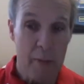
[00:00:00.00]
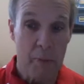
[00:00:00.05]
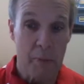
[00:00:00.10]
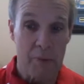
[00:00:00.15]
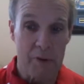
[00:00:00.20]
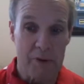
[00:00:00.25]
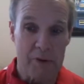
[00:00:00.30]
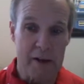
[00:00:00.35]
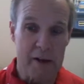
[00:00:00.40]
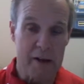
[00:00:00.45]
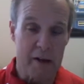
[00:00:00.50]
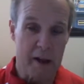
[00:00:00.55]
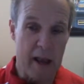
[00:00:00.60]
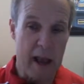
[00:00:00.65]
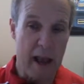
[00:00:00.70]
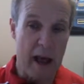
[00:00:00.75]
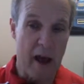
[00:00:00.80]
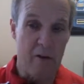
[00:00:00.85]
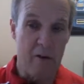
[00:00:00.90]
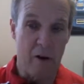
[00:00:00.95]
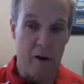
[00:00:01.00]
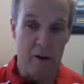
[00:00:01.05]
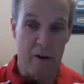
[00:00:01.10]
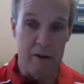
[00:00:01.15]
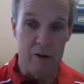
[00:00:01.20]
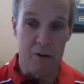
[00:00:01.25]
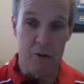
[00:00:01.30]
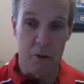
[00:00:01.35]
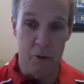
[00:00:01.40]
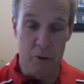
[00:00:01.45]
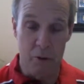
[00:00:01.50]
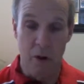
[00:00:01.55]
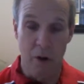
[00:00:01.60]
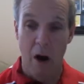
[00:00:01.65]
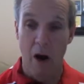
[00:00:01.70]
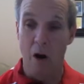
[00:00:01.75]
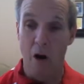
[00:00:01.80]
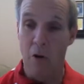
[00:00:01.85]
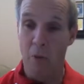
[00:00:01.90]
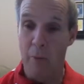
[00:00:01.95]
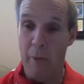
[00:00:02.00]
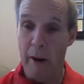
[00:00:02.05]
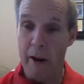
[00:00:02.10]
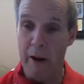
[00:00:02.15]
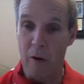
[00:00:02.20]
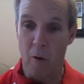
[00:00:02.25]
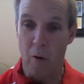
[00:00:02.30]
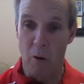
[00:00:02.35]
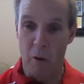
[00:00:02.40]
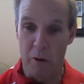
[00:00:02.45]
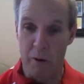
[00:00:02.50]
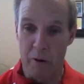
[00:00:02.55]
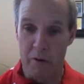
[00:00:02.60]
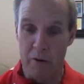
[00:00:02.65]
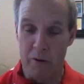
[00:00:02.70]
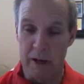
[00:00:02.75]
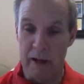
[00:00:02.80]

that they could count on to obey orders